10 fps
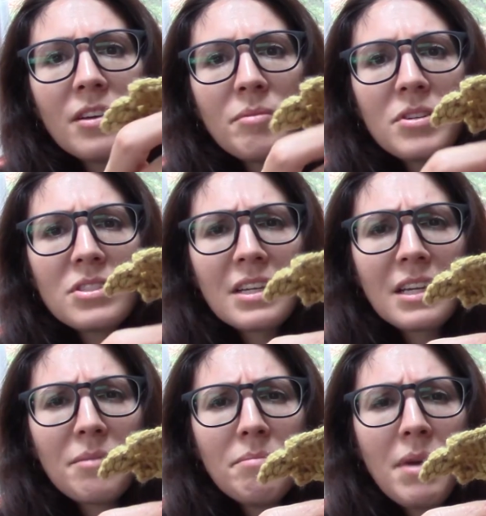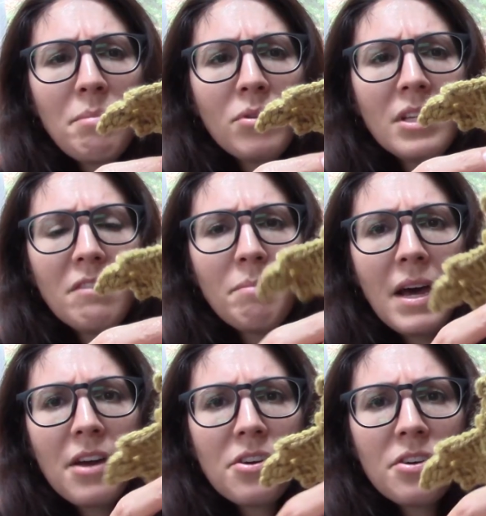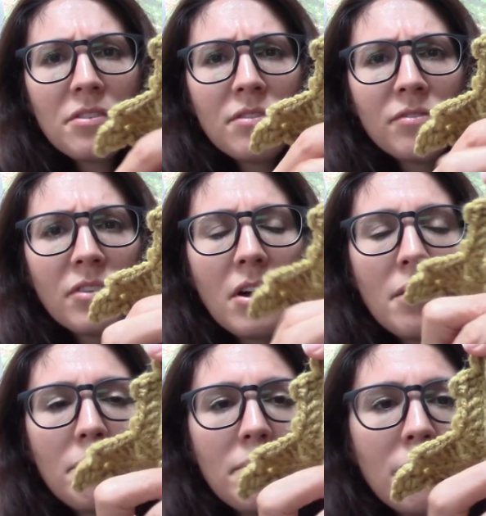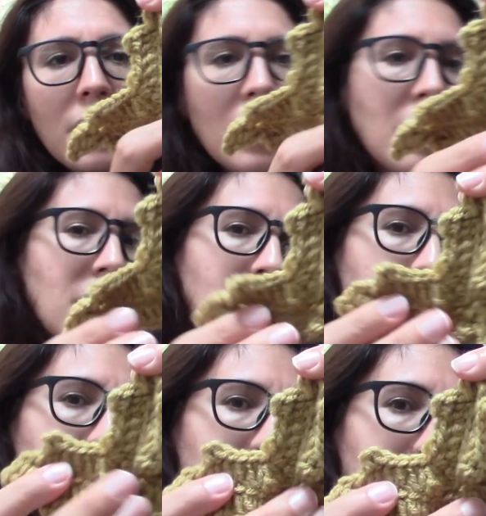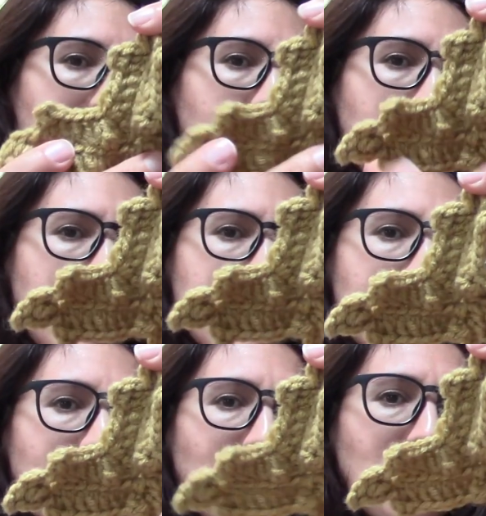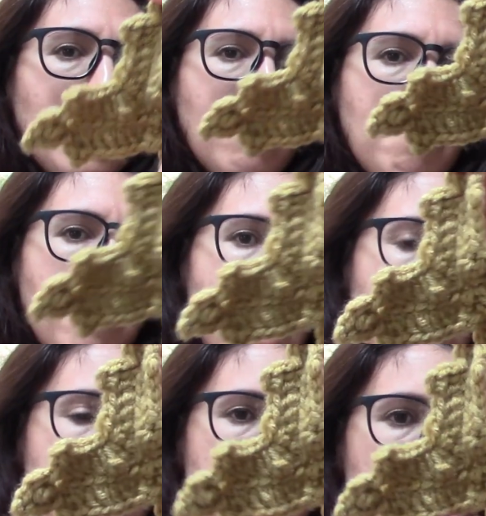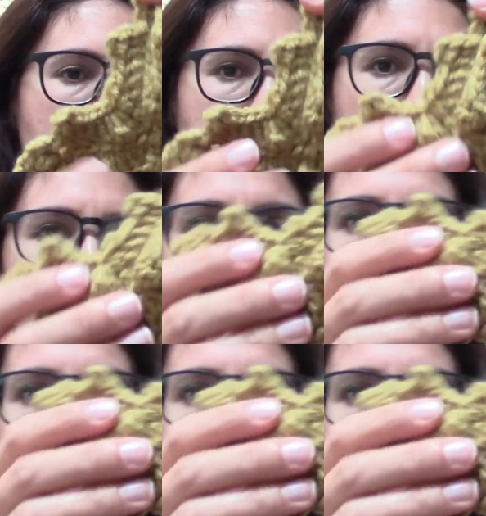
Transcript: There's like a maple leaf pattern from, I think it's Interweave magazine that